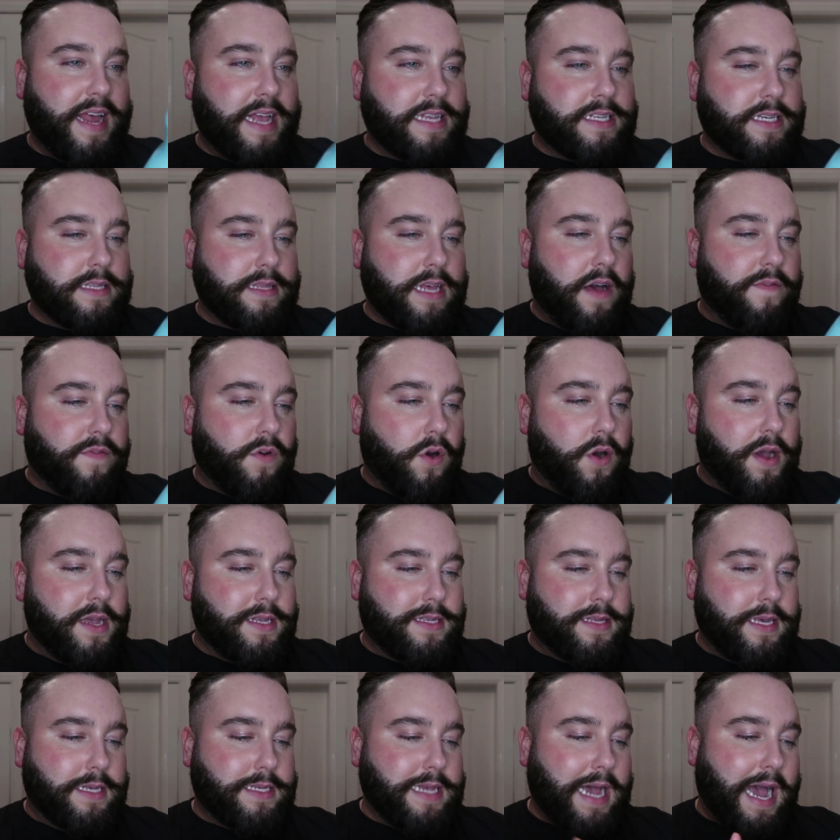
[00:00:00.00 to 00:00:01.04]
next thing that I've got
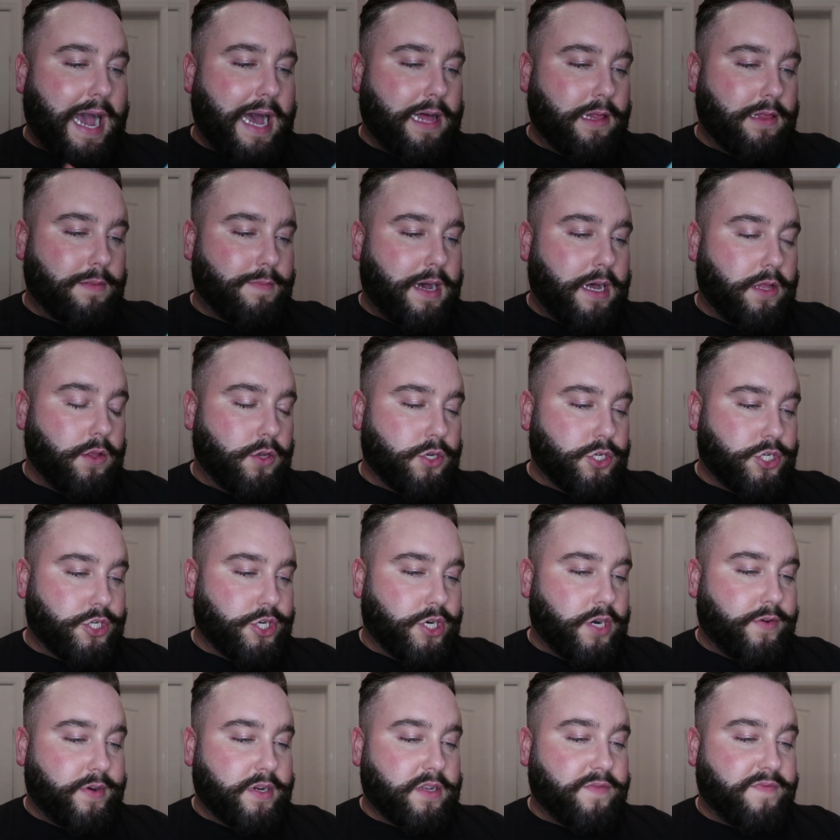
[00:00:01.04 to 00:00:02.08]
is this Almac
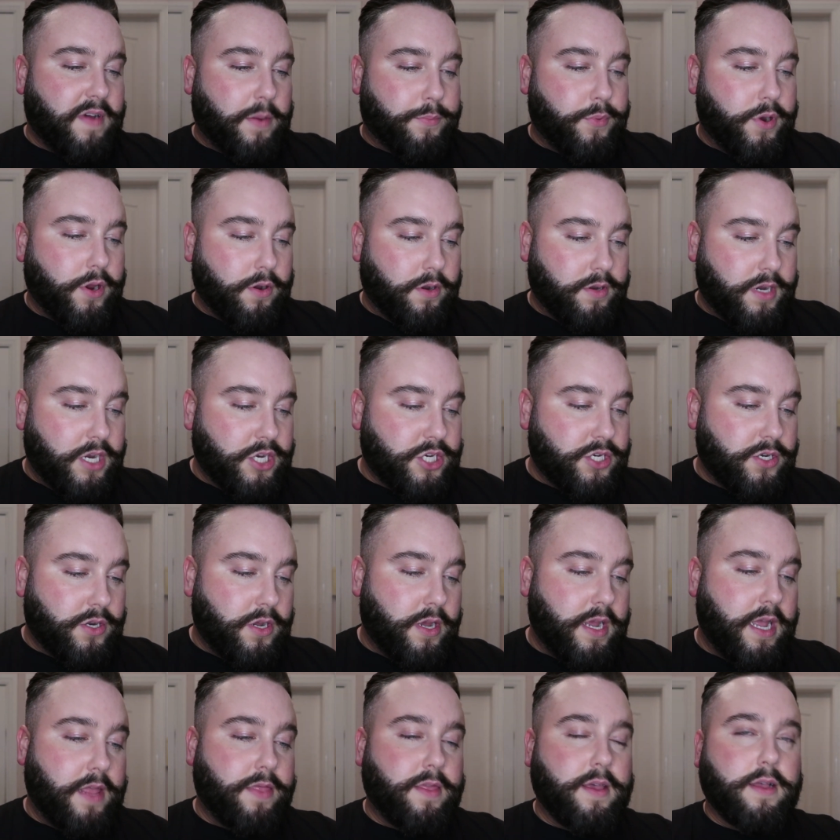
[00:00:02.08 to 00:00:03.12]
Luxurious Fabric
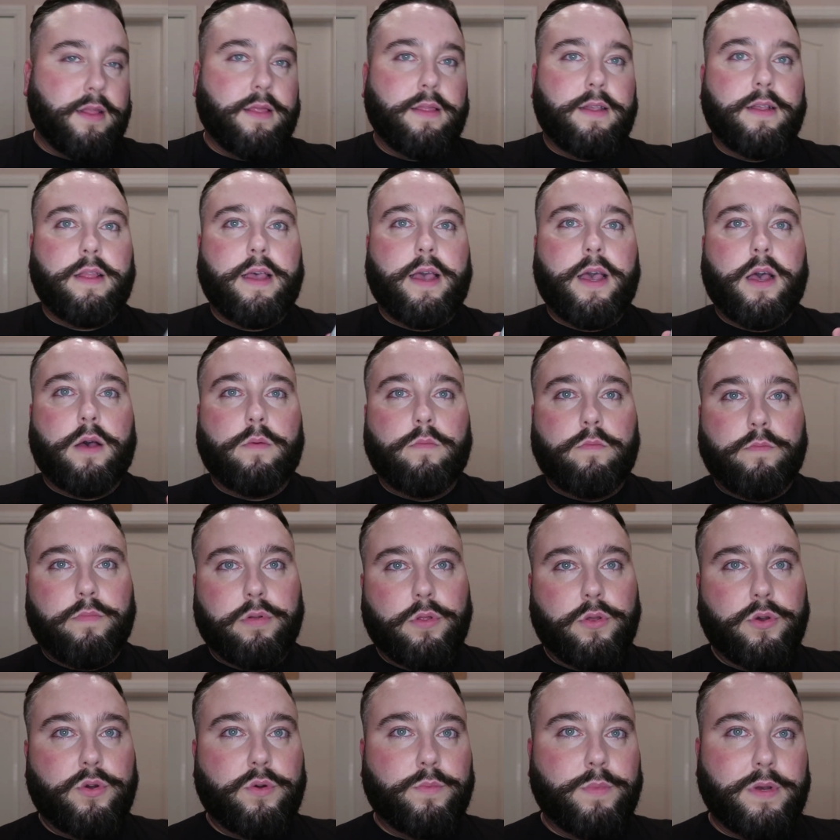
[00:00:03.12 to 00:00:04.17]
Conditioner in the Lily and
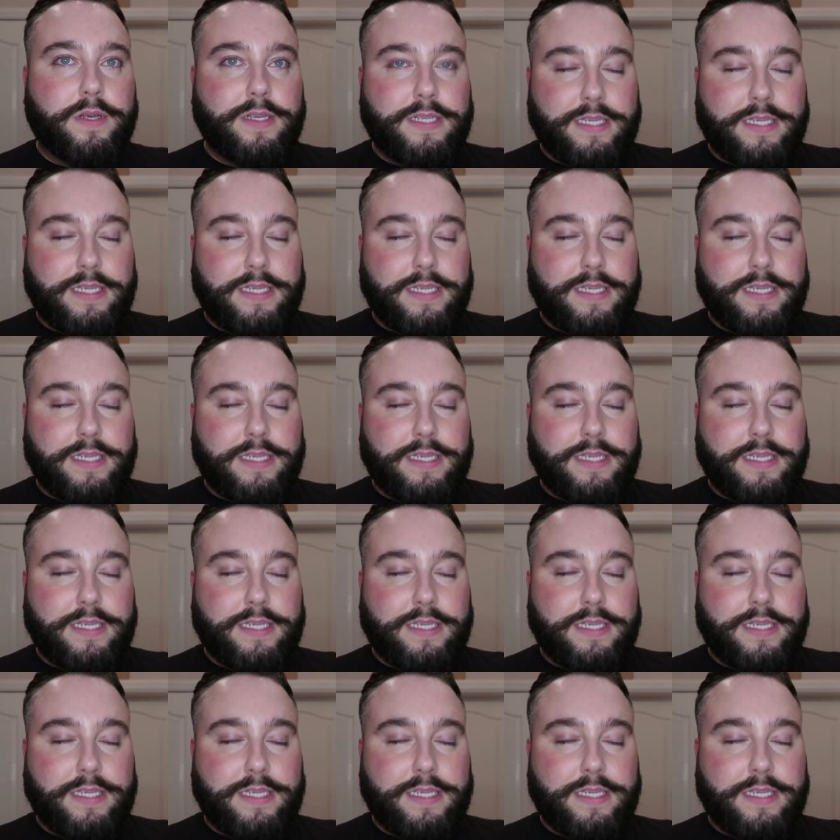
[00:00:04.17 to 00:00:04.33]
Bloom